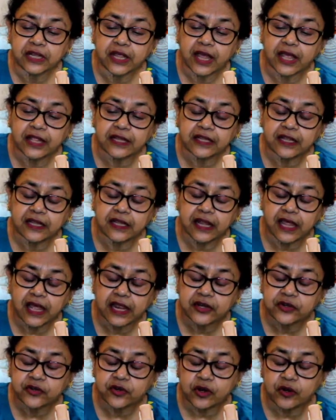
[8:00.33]
and the
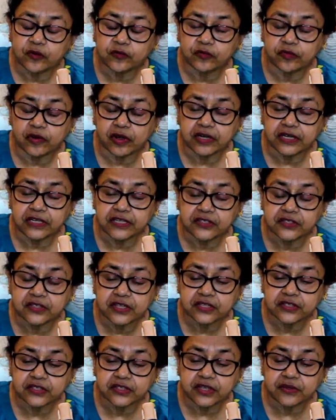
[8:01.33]
lateral one is
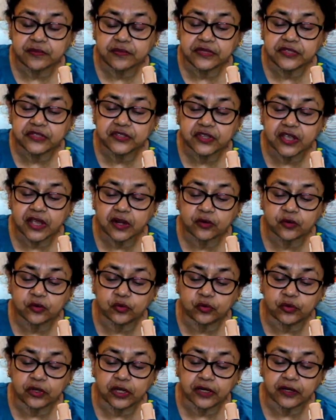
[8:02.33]
the
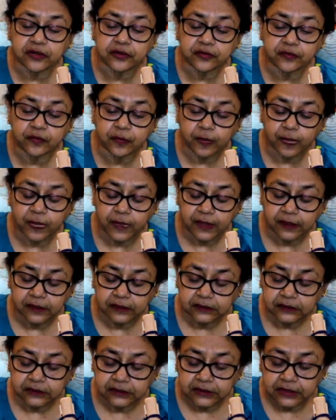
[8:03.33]
semicircular.
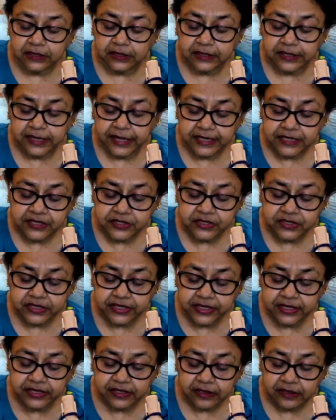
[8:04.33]
Next
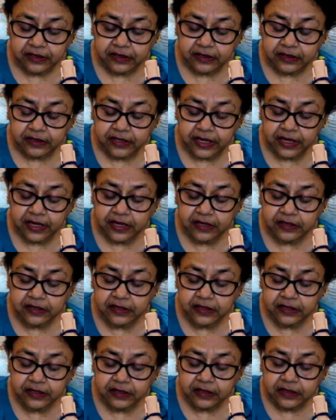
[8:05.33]
thing,
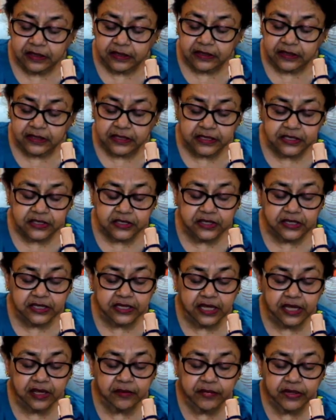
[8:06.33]
these
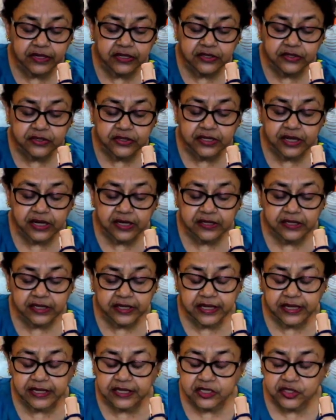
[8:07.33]
ligaments, they are
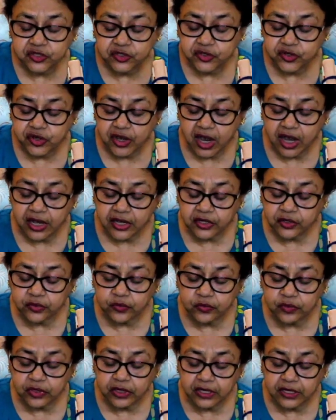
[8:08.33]
the
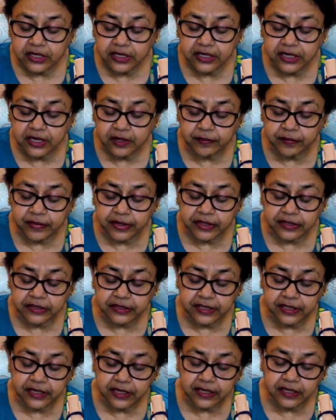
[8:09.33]
extra-articular ligament.
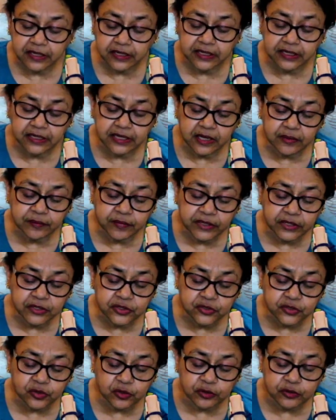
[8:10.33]
There are
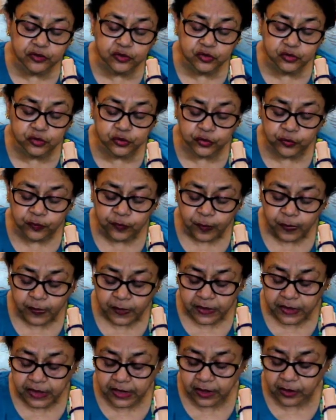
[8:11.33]
ligaments also,
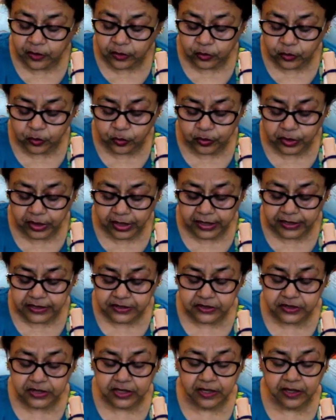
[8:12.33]
they are known
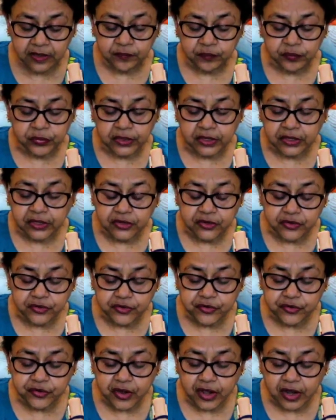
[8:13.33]
as the
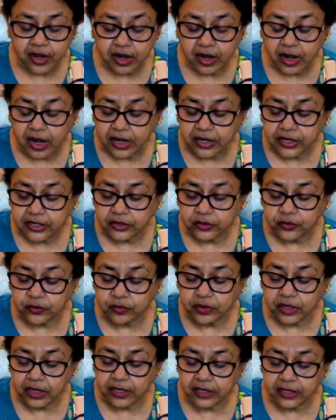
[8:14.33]

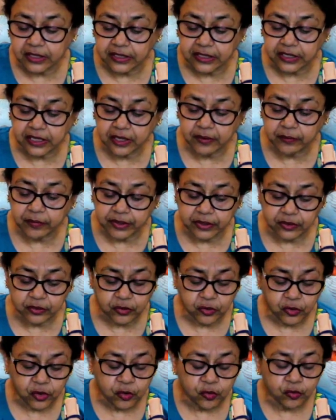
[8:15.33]
intra-articular ligament.
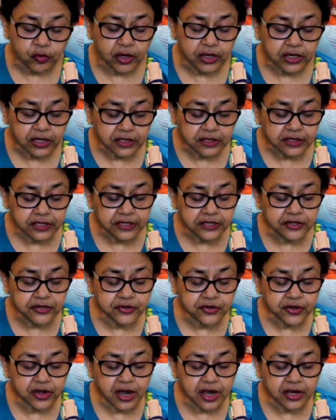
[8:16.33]
What are the
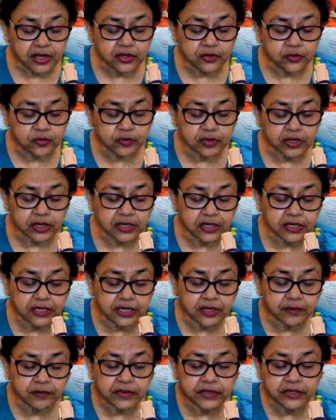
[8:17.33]
intra-articular
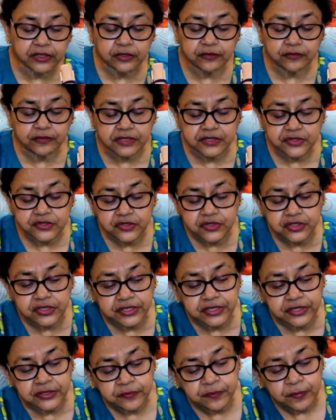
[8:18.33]
ligament? You will
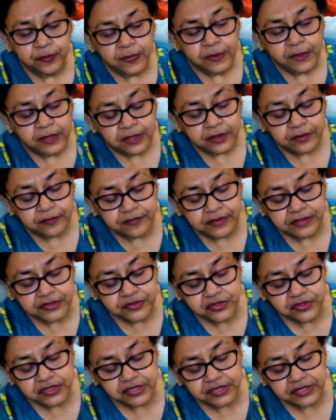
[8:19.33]
see
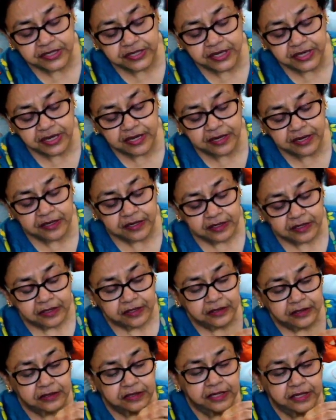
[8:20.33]
here,
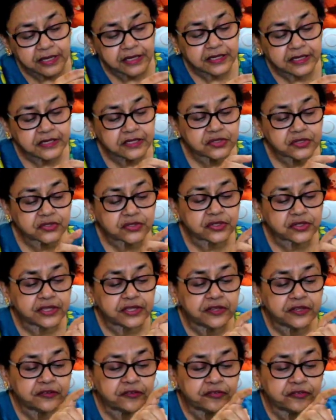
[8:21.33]
there is,
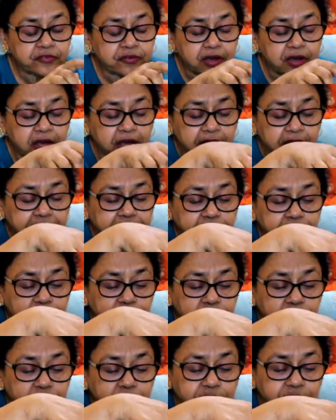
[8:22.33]
if I
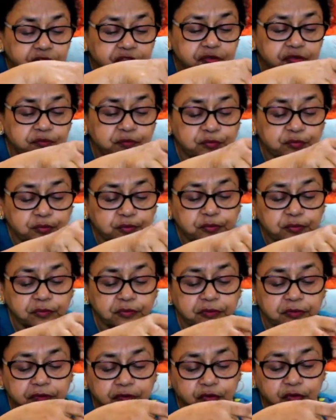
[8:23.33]

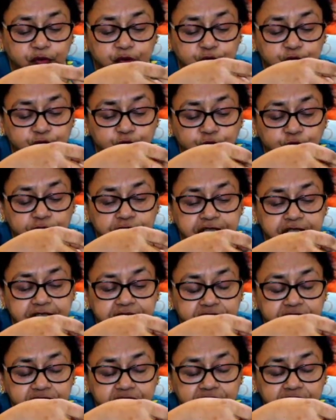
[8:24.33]
show
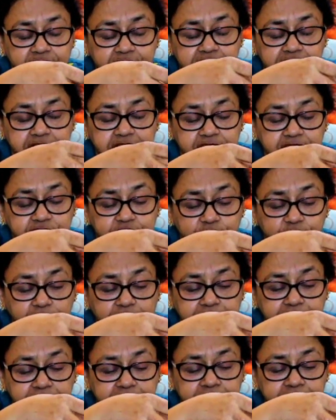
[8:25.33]
this knee
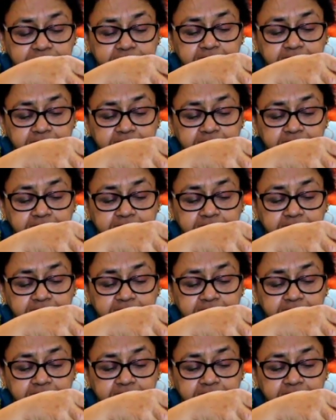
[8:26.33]
joint,